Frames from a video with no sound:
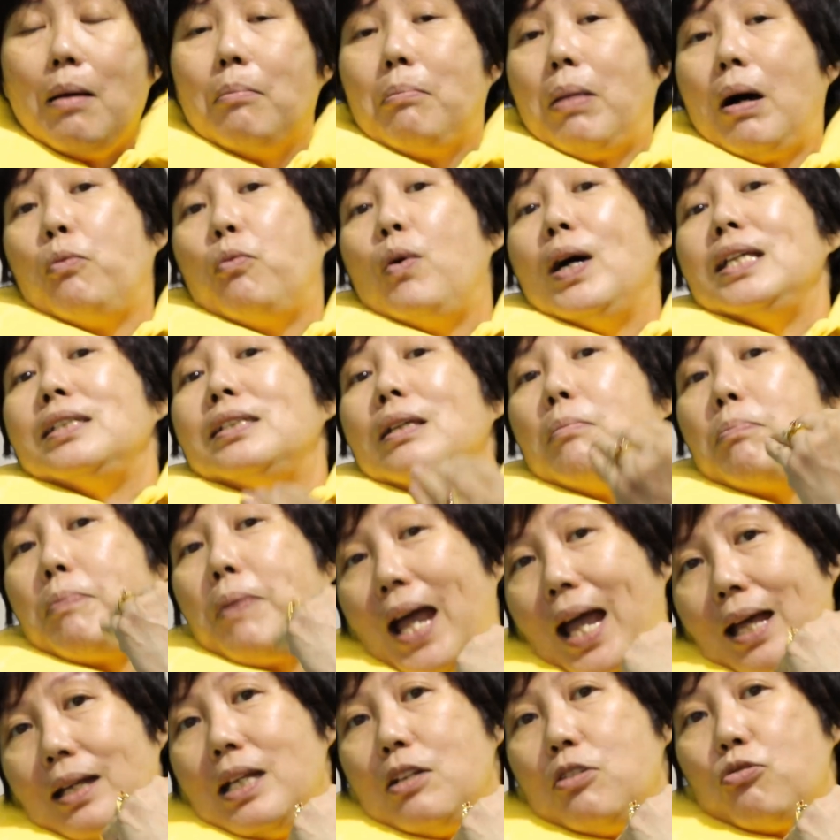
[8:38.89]
But once it
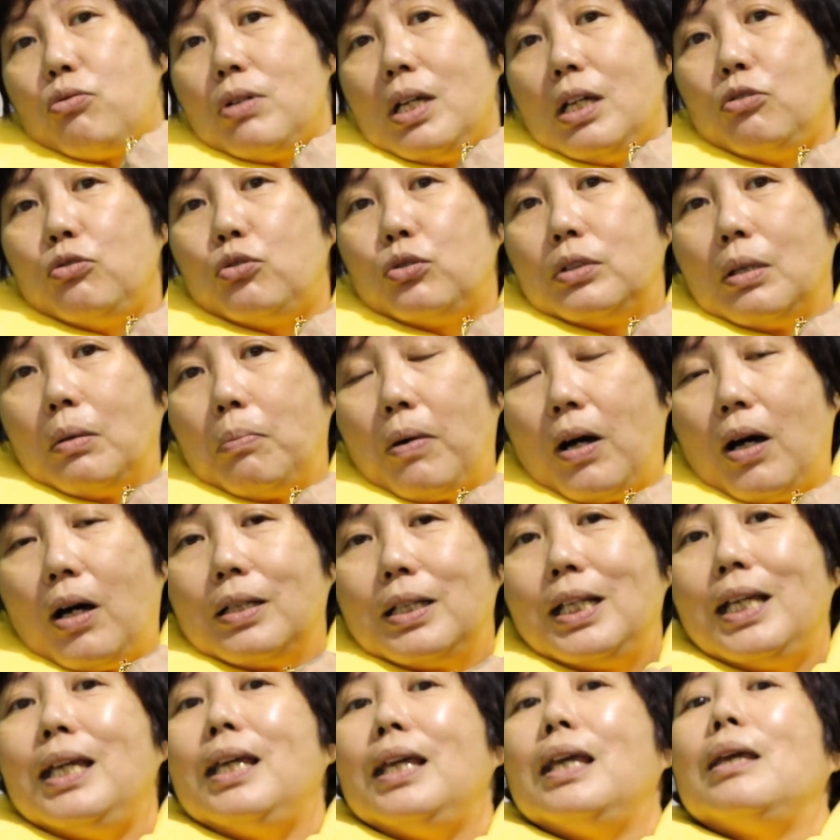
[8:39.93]
penetrates into the
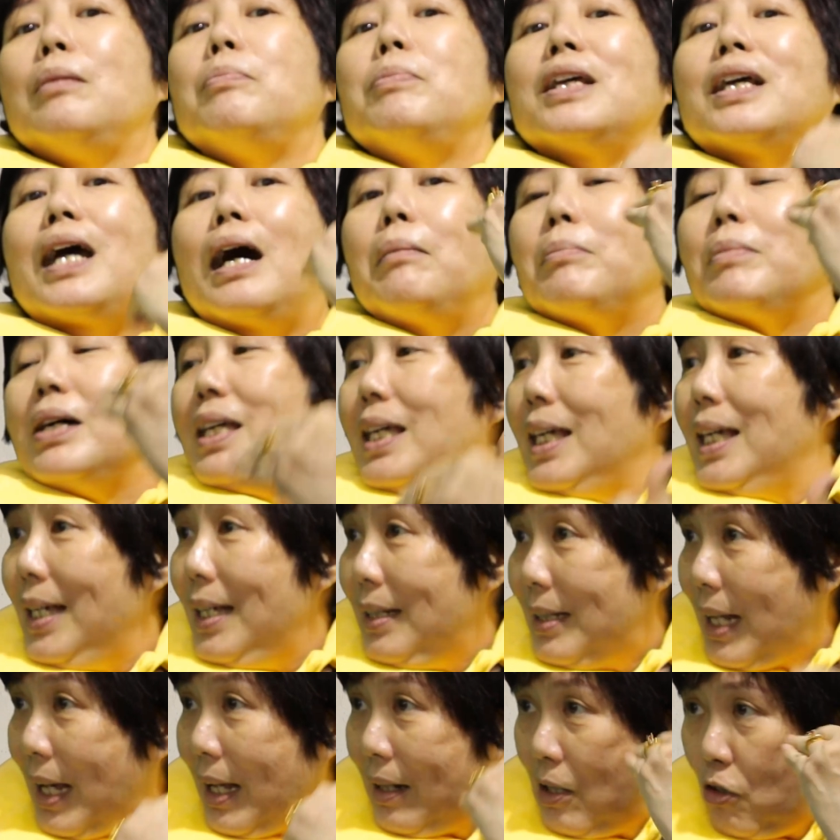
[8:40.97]
body, it becomes a
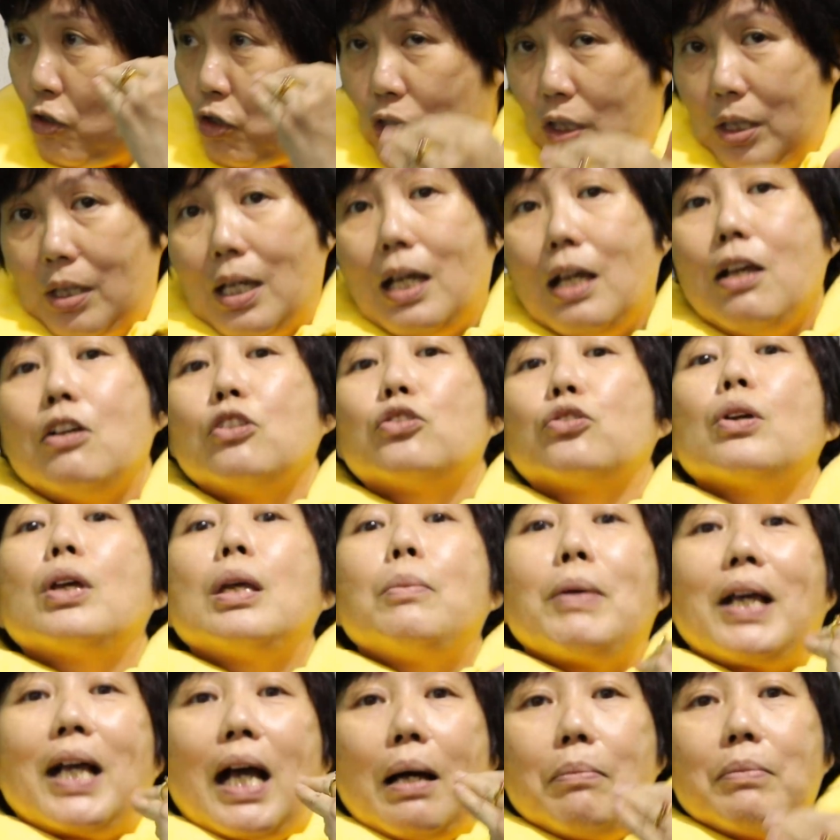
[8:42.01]
heat energy. So
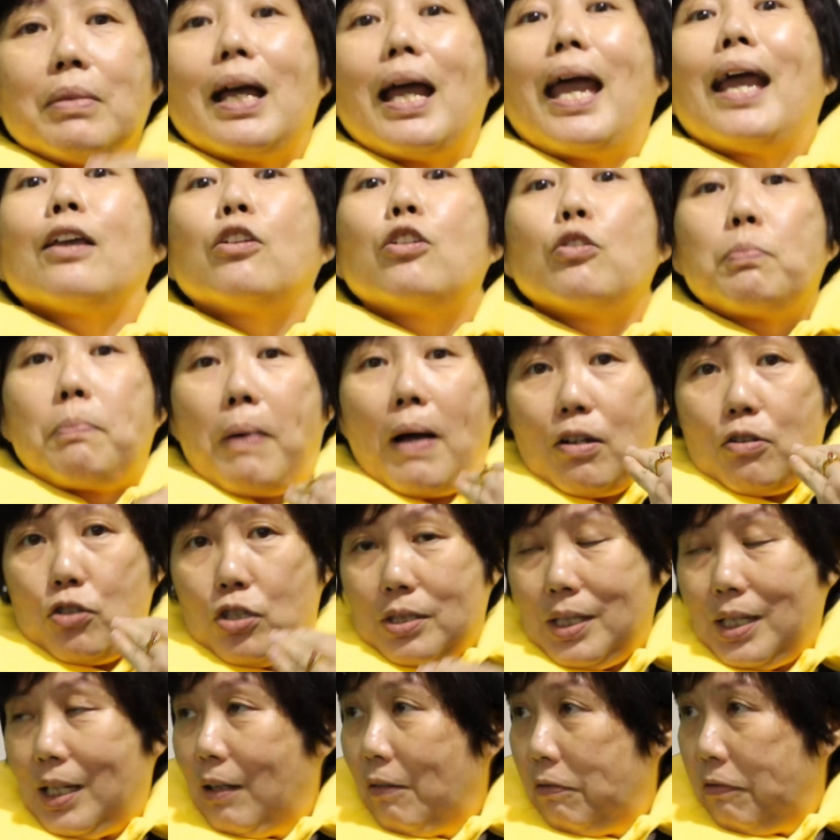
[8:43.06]
it becomes an
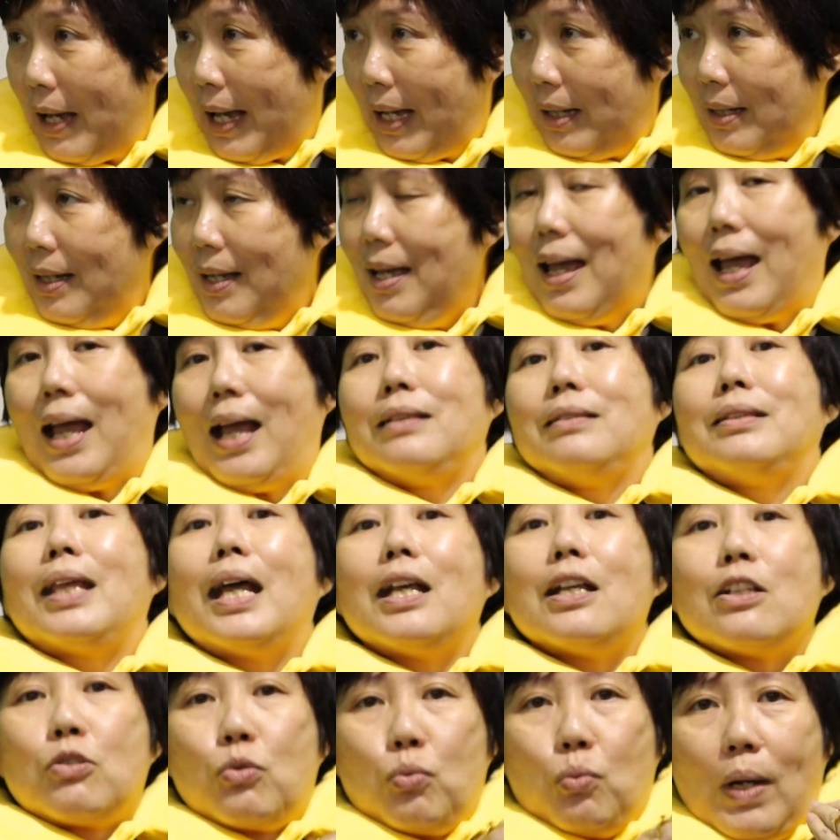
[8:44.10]
acupuncture effect. And
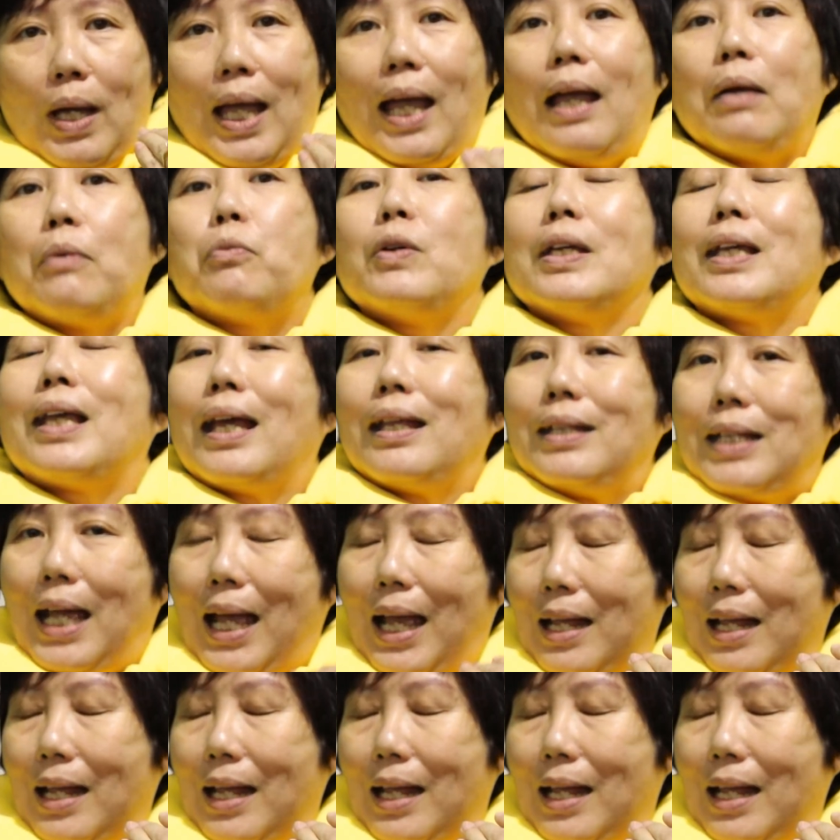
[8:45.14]
that is where we get the